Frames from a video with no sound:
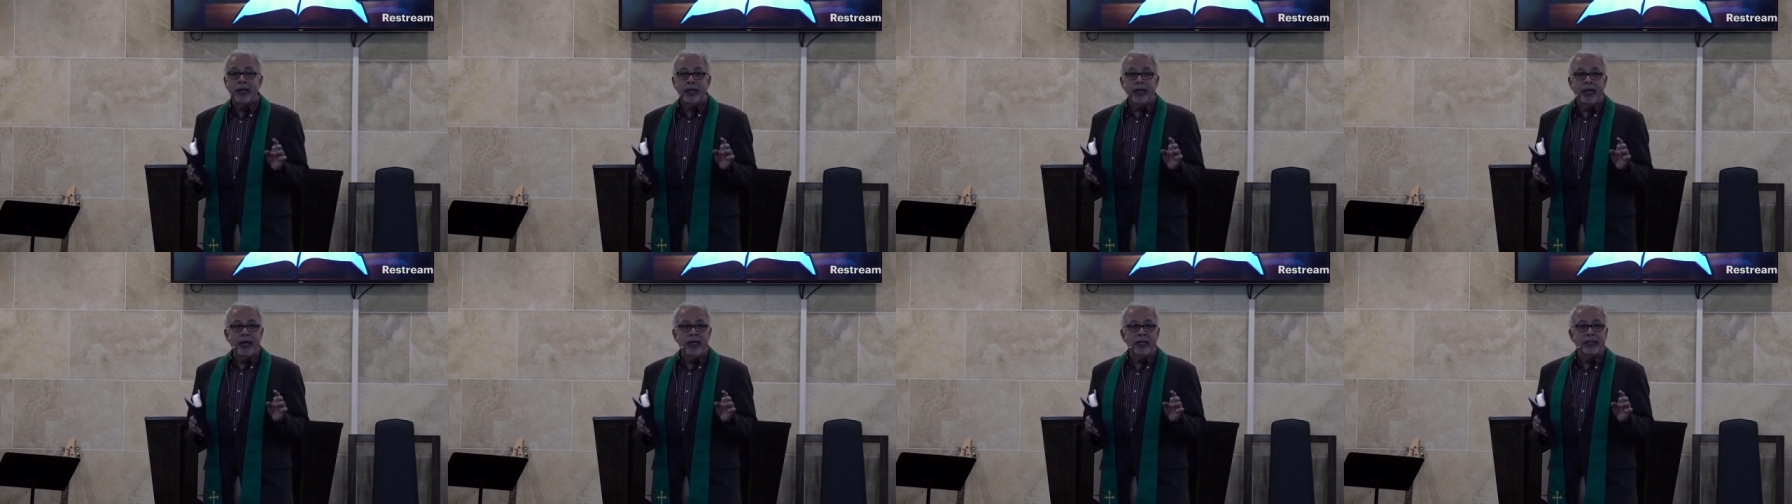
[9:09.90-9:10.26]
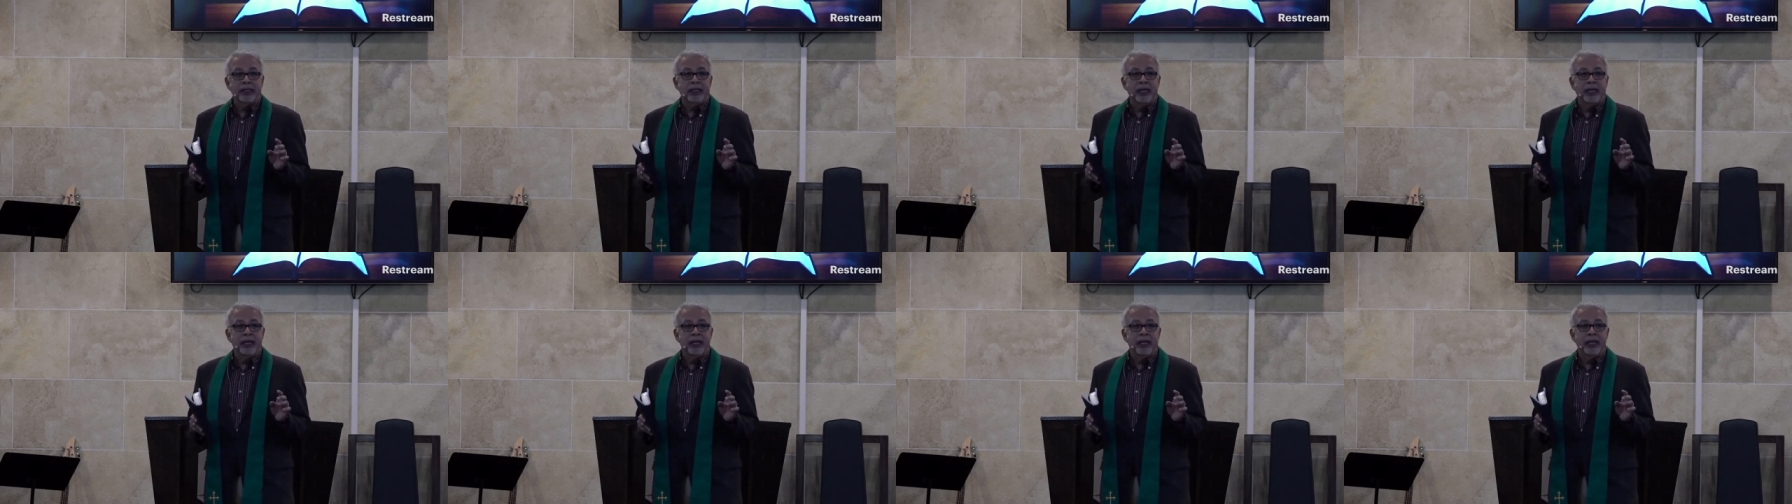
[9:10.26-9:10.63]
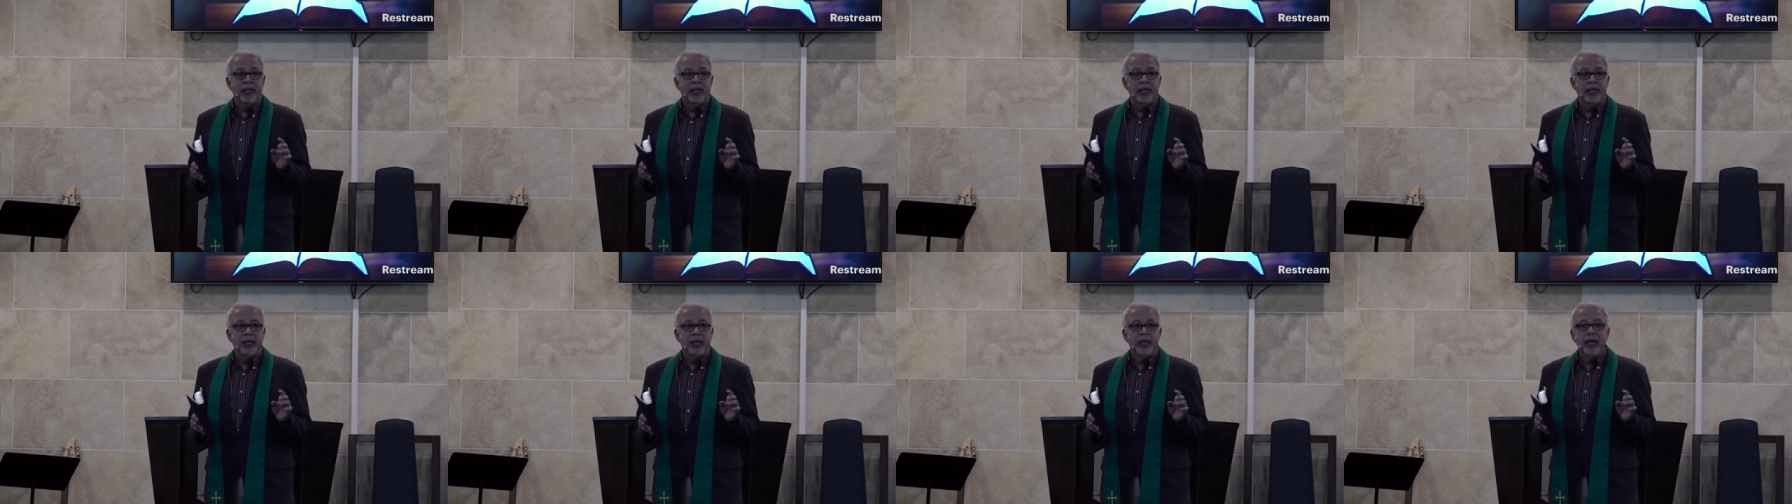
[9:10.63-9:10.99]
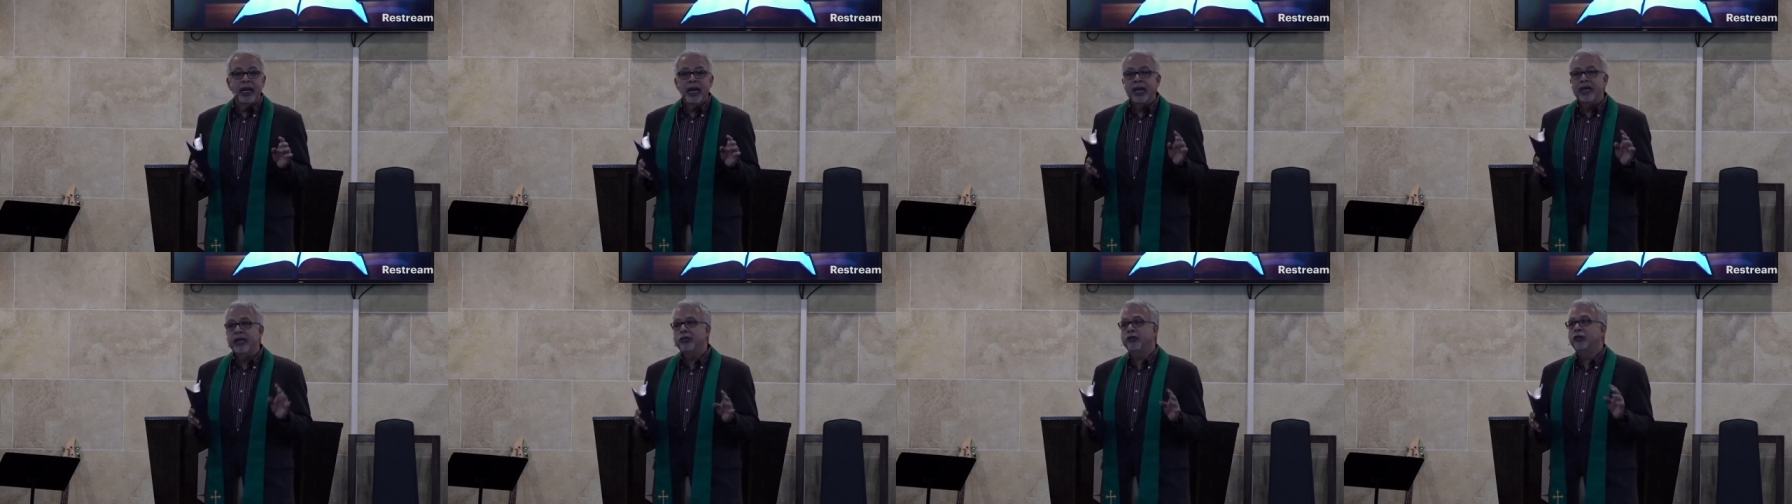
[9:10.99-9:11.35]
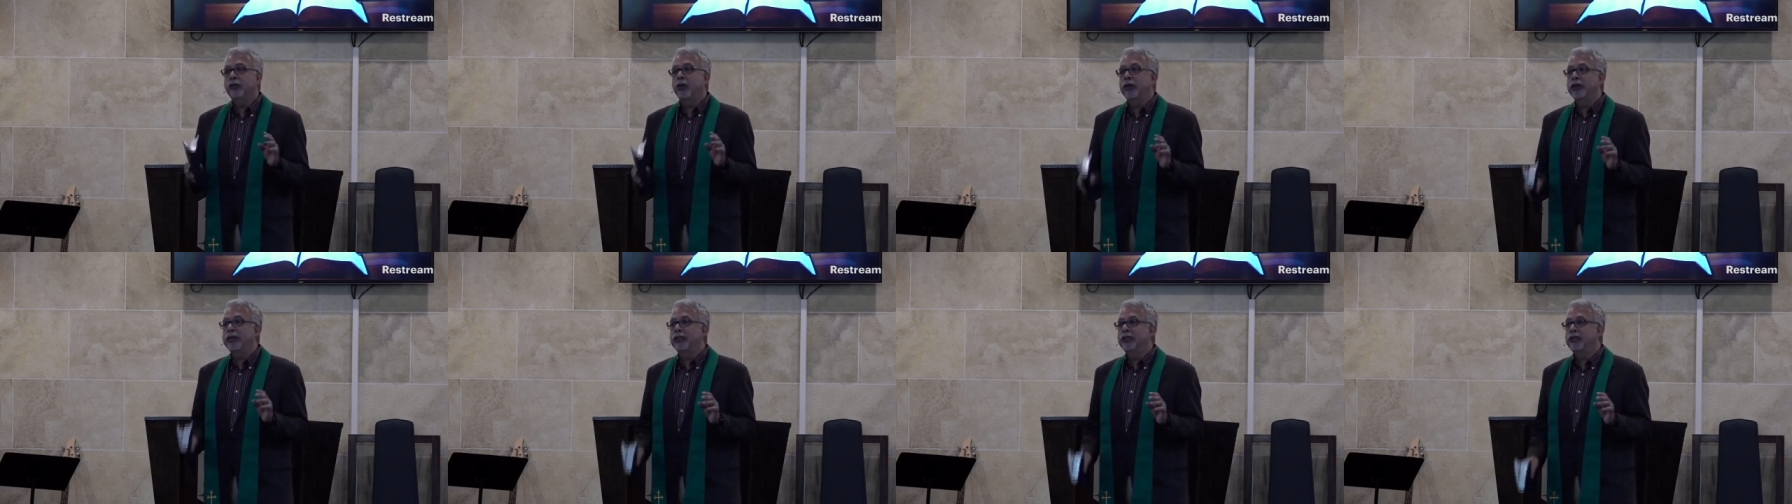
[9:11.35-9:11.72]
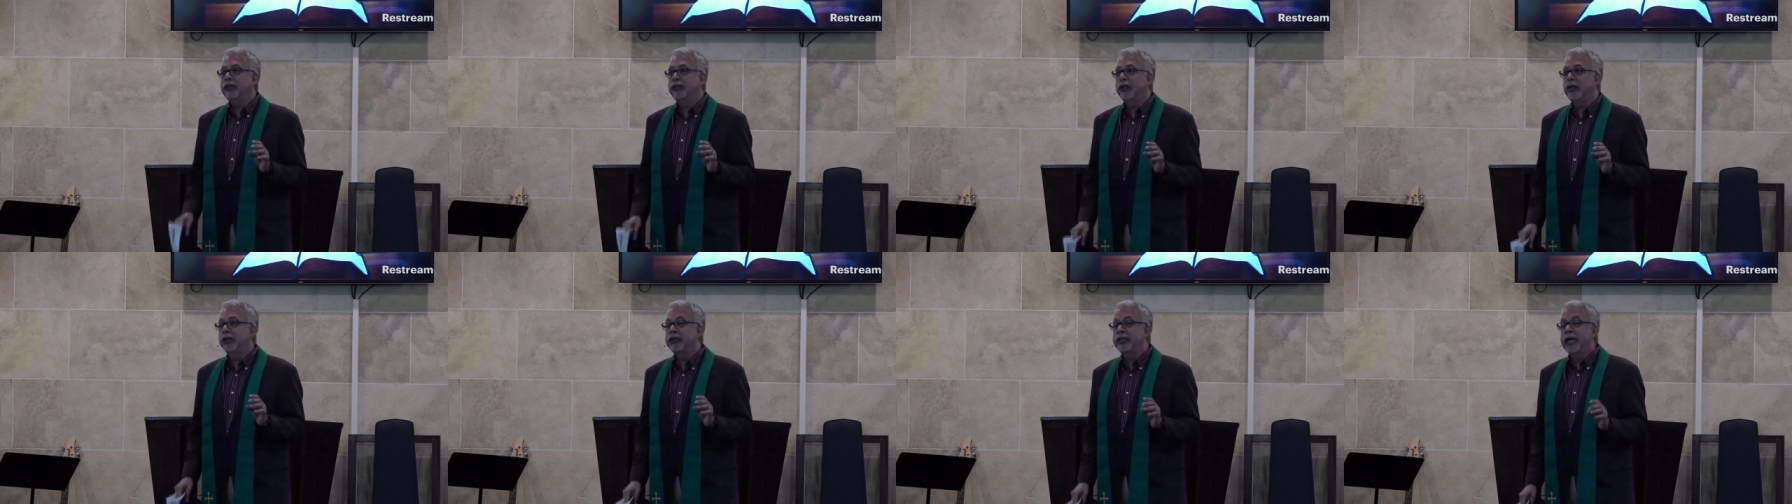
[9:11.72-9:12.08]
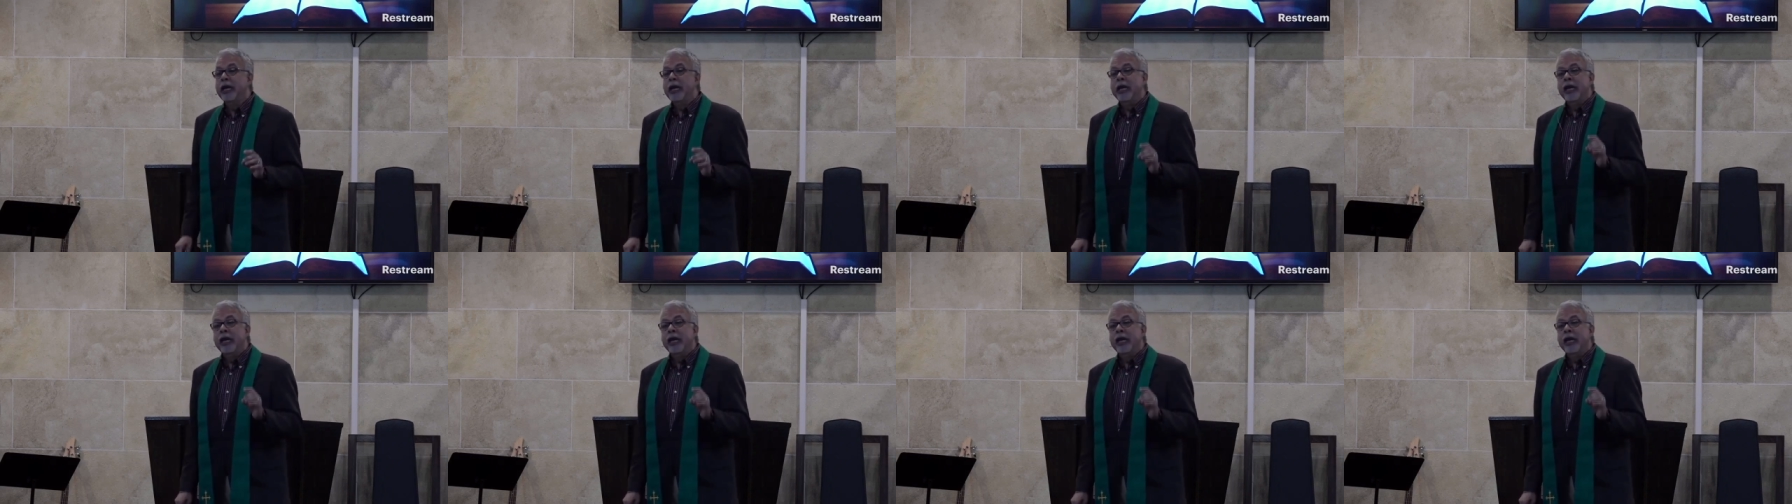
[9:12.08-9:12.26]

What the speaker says: us, and destroy this church.